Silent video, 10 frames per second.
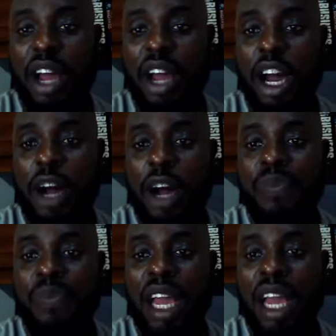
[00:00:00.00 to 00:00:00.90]
up
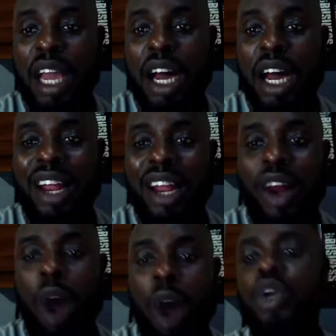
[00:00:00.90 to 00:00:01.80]

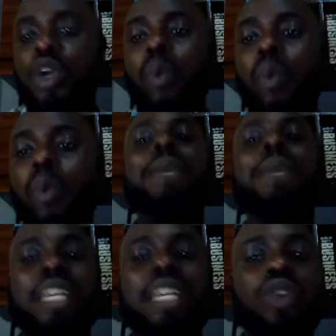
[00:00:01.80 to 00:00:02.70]
to
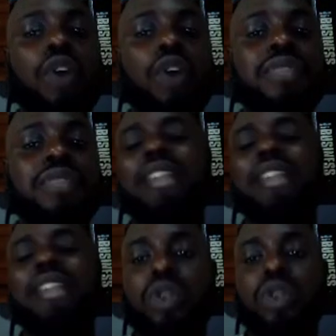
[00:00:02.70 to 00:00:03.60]
1% of
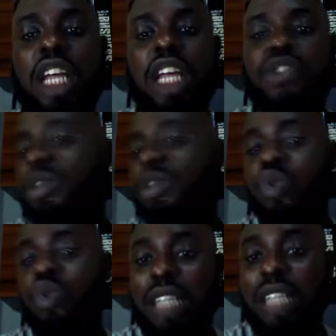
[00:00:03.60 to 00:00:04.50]
$10,000 for me
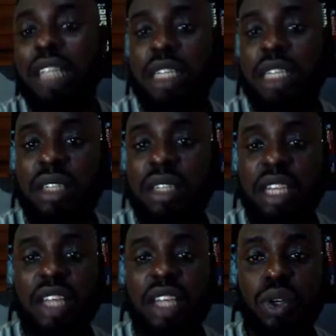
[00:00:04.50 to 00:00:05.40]
to do that
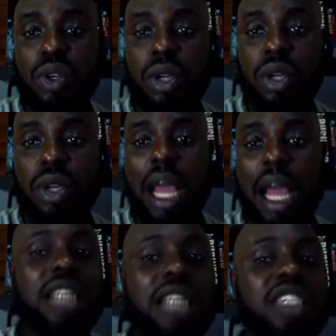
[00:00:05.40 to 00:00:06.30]
transaction,
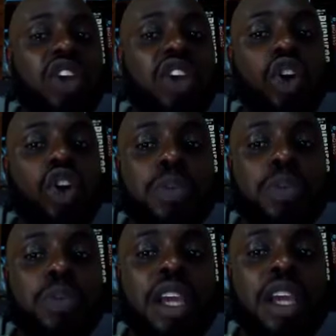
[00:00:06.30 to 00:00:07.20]
and it's not going to cost
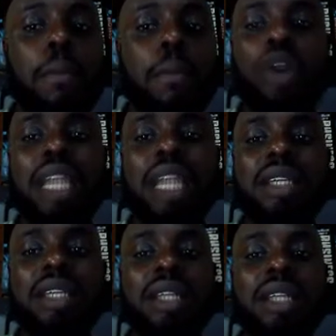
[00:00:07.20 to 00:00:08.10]
me more
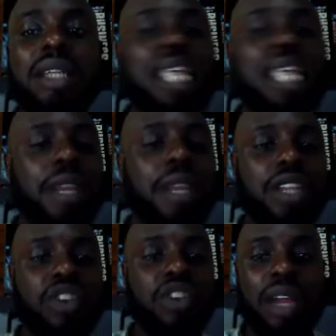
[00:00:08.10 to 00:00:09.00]
than 10
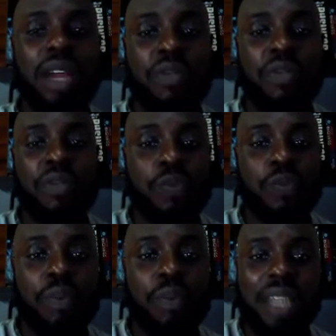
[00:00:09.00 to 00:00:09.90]
minutes of
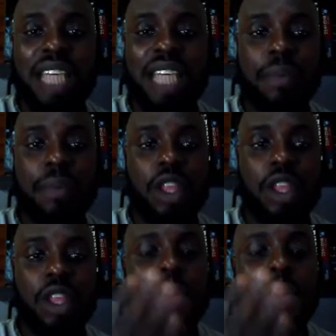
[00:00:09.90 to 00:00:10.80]
my time.
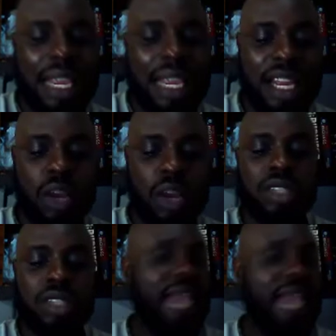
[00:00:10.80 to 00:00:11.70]
The moment I click
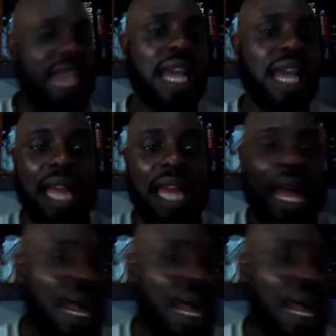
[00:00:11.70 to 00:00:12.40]
on send, and